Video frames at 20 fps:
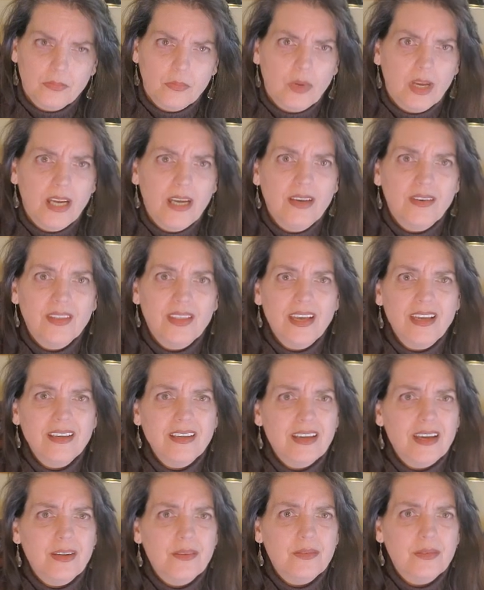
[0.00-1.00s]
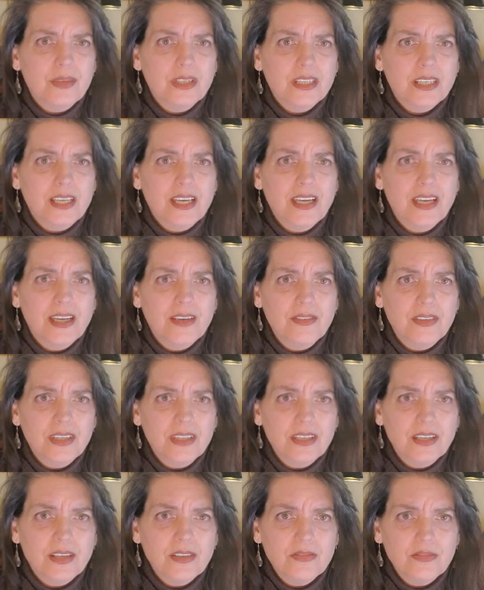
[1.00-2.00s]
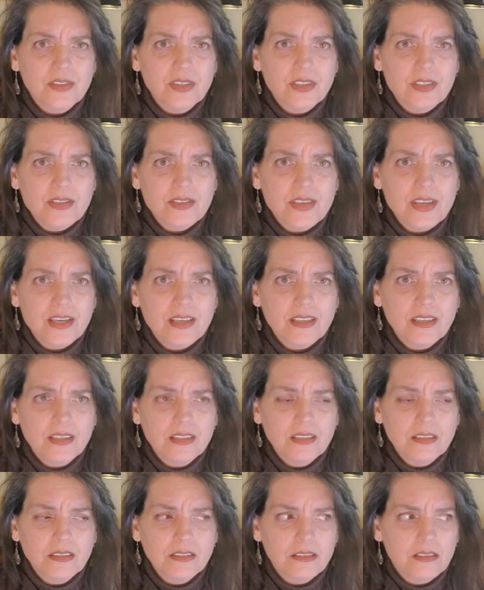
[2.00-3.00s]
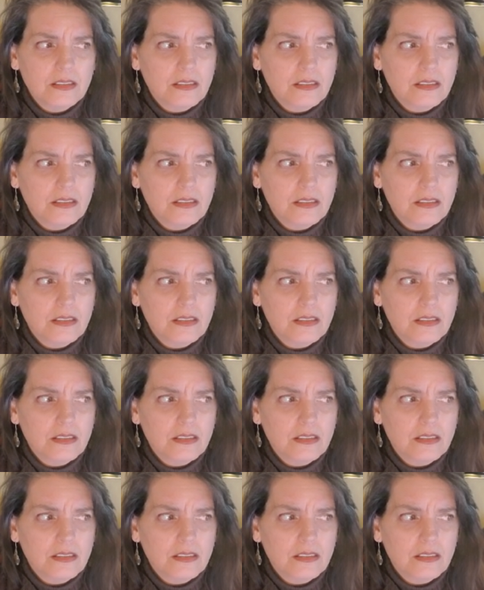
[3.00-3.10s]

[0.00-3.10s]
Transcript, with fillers: Wow, that got really heavy there for a second.